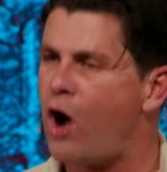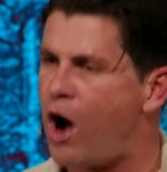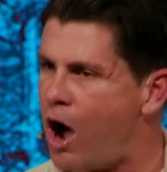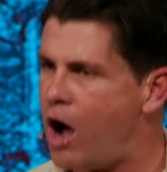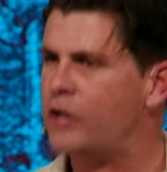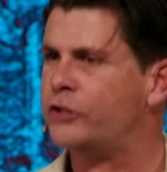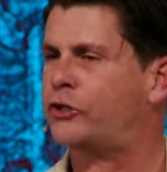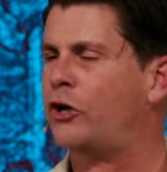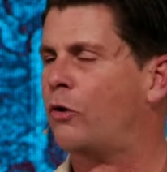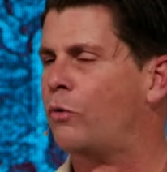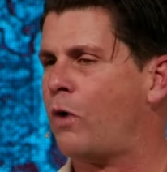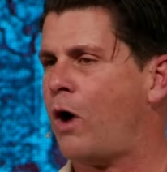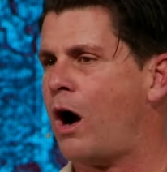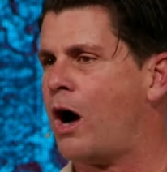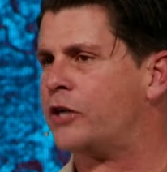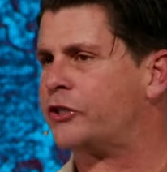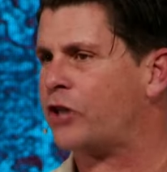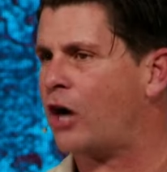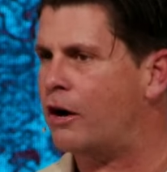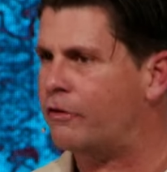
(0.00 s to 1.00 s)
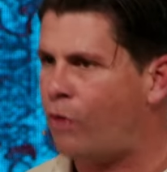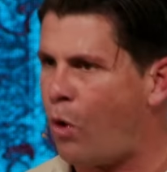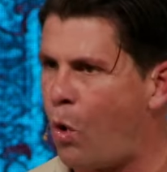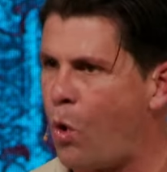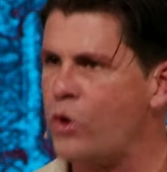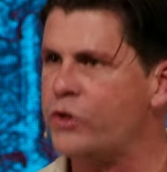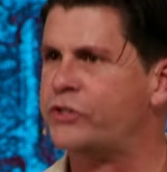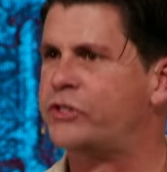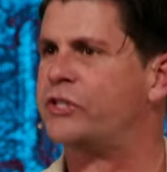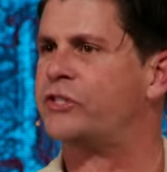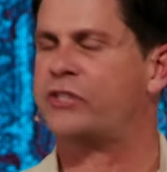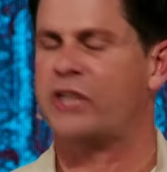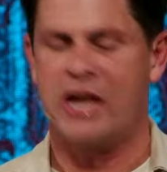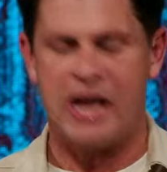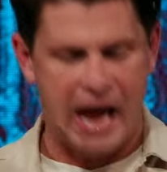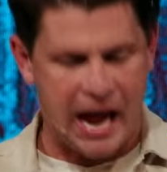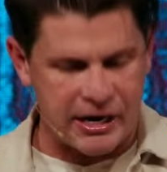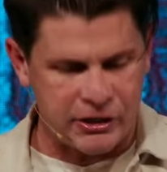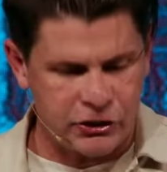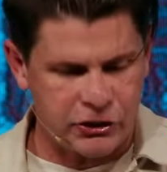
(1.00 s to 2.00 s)
entourage of horses
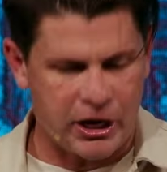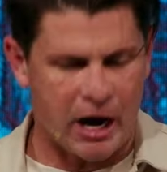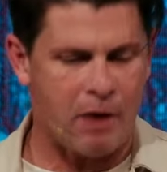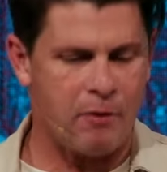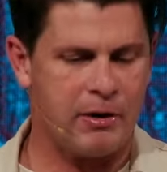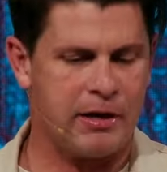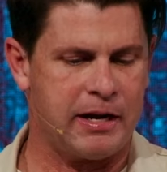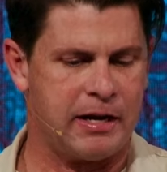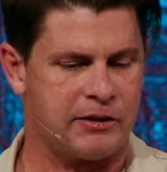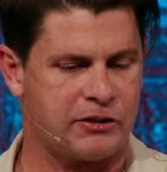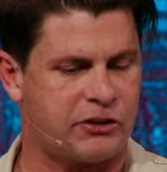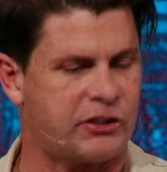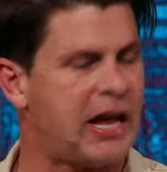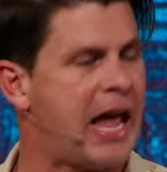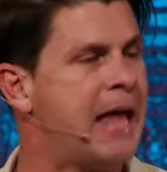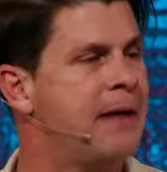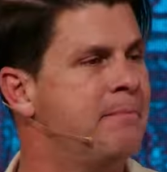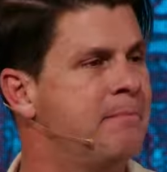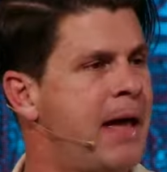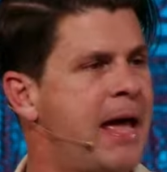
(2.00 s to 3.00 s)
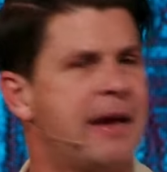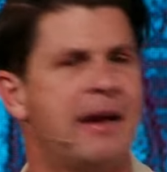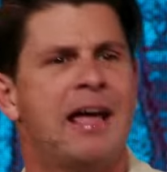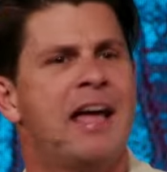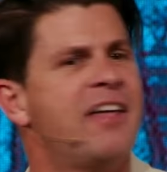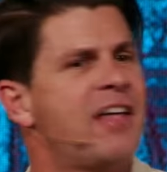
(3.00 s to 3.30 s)
and chariots and men.